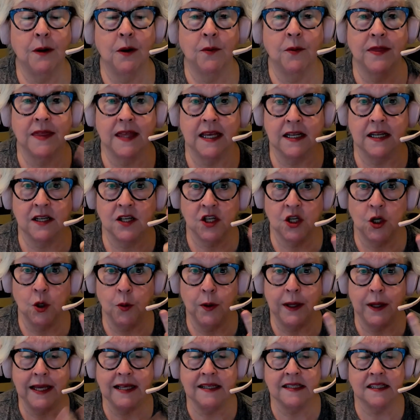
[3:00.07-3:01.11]
within 2
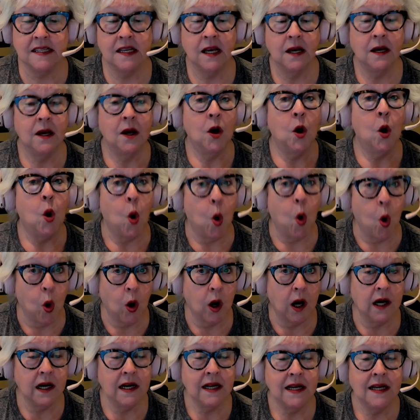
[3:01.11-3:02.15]
weeks,
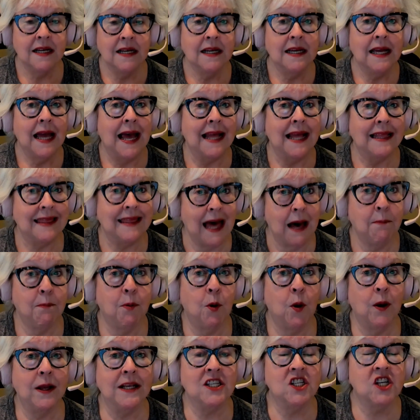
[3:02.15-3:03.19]
or at that
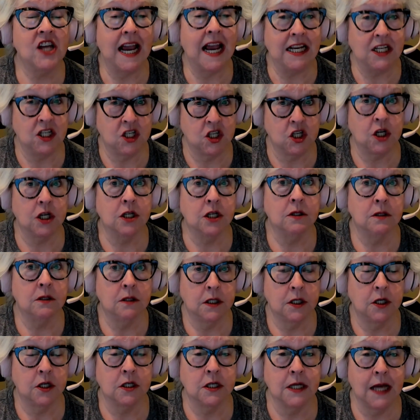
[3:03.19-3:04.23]
point change
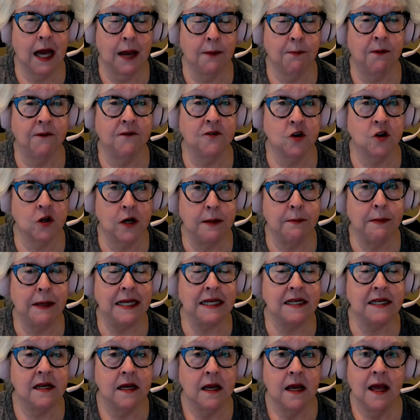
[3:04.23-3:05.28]
your type of
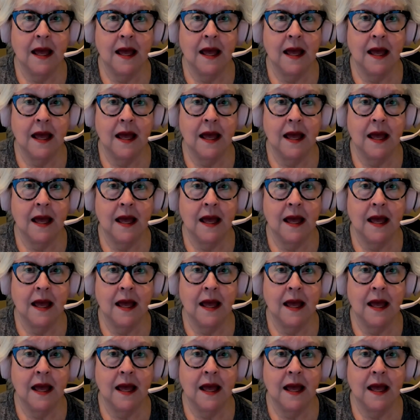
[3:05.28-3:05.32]
treatment,